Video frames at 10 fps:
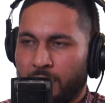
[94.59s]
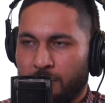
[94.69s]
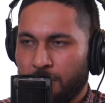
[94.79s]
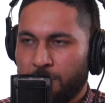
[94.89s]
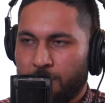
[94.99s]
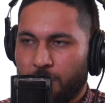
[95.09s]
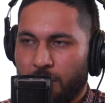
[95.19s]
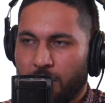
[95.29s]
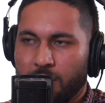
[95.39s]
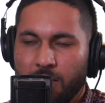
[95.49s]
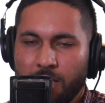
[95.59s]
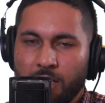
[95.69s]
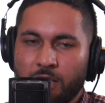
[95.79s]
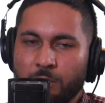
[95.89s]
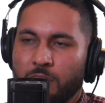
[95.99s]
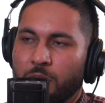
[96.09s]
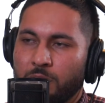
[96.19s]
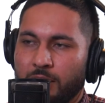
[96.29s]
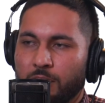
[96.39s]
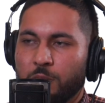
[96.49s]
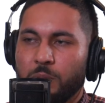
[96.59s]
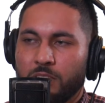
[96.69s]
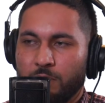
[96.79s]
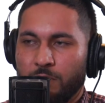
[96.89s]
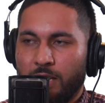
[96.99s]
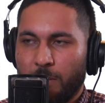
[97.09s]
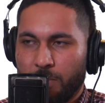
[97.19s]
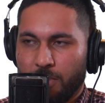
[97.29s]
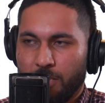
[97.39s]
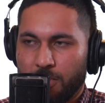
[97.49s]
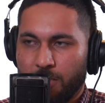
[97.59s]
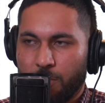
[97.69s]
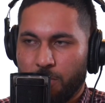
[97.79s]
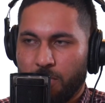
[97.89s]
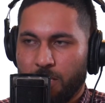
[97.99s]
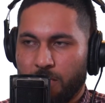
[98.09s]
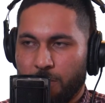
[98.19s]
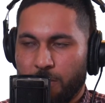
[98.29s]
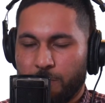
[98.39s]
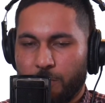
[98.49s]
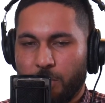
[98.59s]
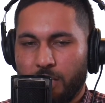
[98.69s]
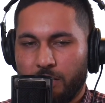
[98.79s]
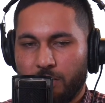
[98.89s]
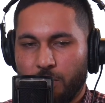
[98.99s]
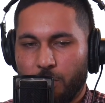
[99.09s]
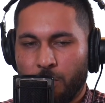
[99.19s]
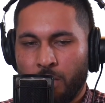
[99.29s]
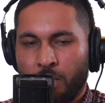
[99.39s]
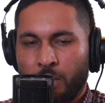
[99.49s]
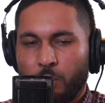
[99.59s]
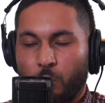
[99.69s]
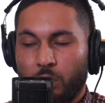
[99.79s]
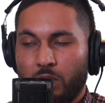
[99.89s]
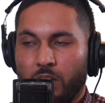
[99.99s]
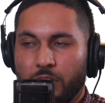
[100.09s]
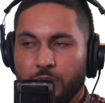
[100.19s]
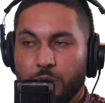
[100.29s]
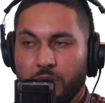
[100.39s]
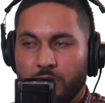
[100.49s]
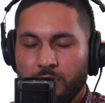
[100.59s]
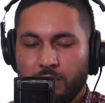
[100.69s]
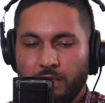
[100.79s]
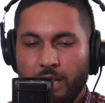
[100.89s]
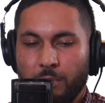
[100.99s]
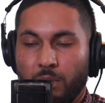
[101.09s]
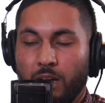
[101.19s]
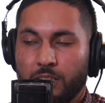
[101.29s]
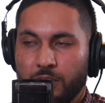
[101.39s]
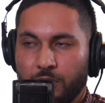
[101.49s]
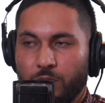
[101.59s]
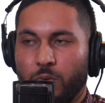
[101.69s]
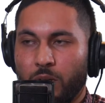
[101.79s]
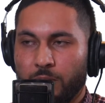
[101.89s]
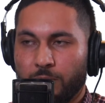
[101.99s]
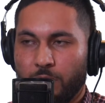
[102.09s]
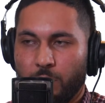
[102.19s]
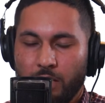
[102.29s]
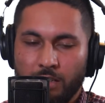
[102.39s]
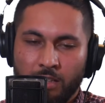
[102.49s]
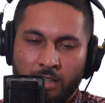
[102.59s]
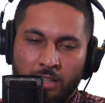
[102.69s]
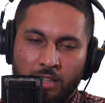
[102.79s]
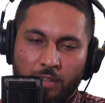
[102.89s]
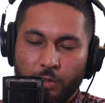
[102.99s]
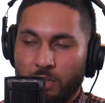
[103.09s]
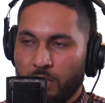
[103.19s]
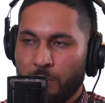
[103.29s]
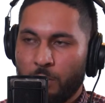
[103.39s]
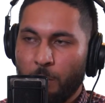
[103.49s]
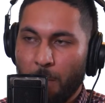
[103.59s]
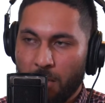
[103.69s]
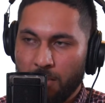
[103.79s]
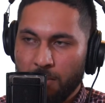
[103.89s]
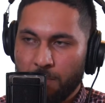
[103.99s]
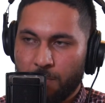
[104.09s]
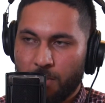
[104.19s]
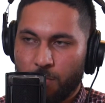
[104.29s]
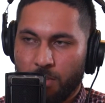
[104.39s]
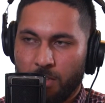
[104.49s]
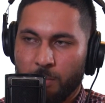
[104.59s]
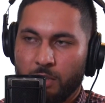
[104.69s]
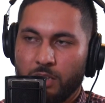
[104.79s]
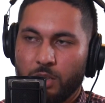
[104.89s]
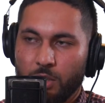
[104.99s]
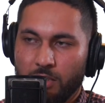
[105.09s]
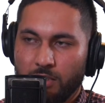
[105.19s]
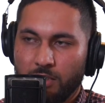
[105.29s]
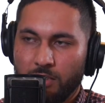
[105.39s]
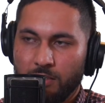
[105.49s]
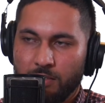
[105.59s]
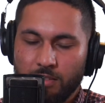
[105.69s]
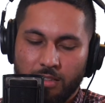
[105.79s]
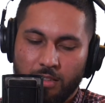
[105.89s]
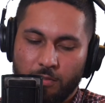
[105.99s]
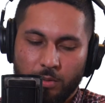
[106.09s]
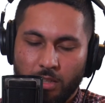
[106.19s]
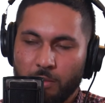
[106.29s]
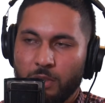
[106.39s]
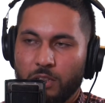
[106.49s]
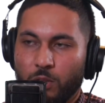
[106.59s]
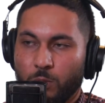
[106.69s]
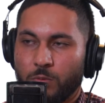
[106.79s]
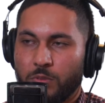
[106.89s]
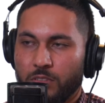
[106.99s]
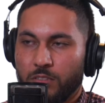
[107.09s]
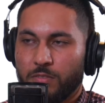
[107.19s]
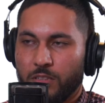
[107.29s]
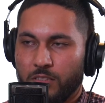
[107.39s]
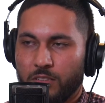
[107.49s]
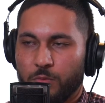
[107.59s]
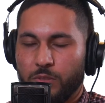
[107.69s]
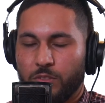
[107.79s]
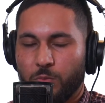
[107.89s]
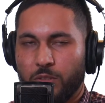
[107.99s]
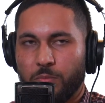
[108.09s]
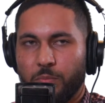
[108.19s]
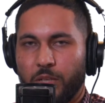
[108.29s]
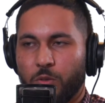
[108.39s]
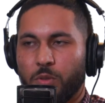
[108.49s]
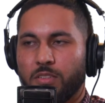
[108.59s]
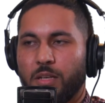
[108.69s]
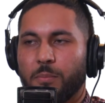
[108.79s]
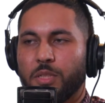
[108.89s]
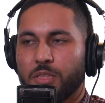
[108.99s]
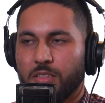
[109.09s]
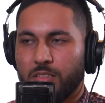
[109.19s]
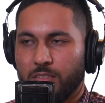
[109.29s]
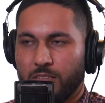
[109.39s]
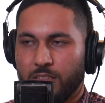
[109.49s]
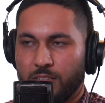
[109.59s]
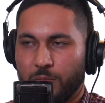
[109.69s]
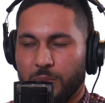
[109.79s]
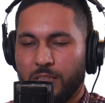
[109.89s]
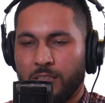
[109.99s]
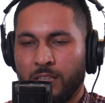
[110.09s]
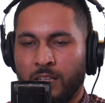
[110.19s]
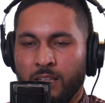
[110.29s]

answer, right? At the end of the day, it comes down to the specific application that we're talking about, right? So what are you using that blockchain for, right? If we're talking about money, if we're talking about a currency, and if we're talking about a global reserve currency, which is what Bitcoin's ambition is to be,